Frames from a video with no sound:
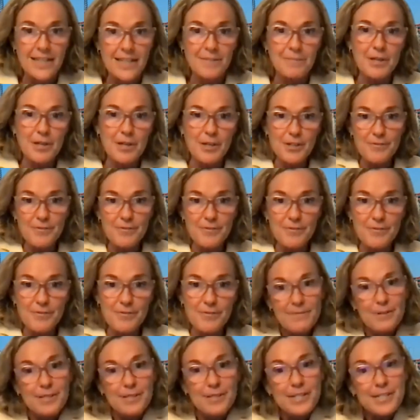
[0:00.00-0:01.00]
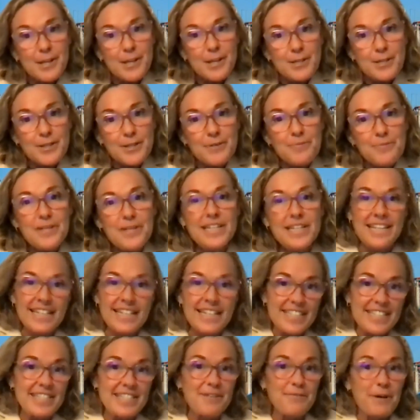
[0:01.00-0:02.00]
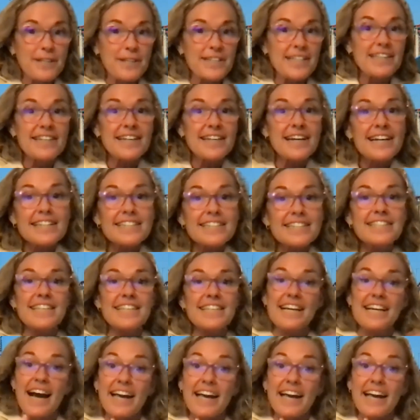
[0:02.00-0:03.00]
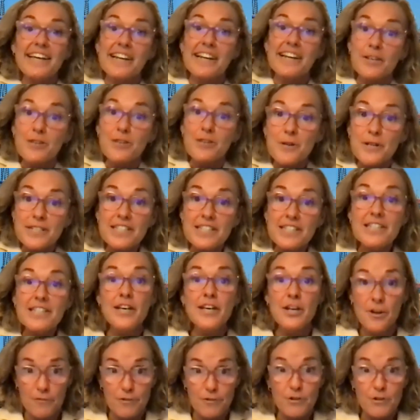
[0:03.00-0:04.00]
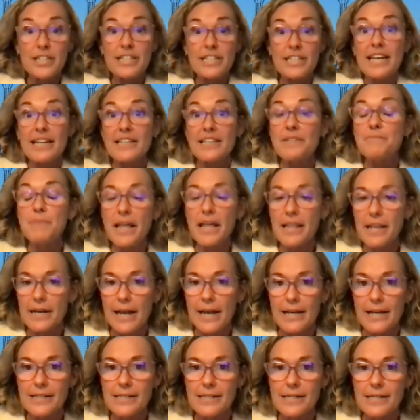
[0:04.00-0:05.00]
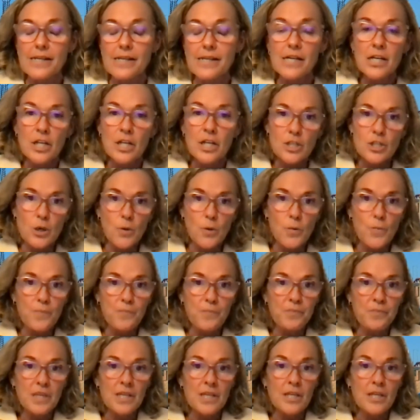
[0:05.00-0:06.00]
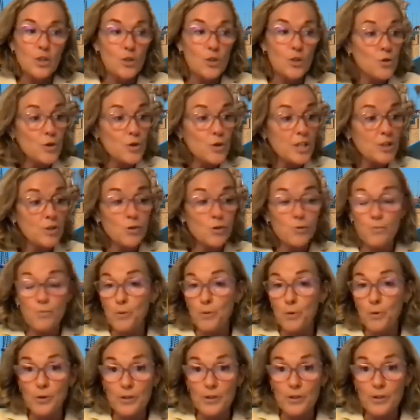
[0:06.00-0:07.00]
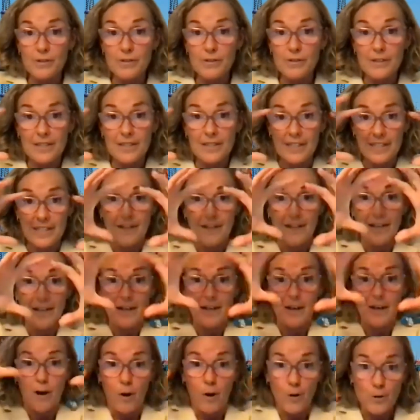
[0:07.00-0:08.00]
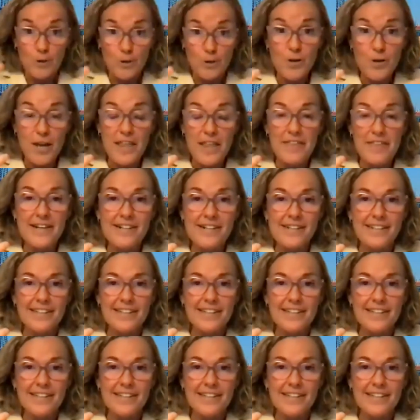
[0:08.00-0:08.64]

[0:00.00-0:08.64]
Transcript: because flexible cystoscopy is the one that has the higher accuracy for detecting bladder cancer. So you need to put all together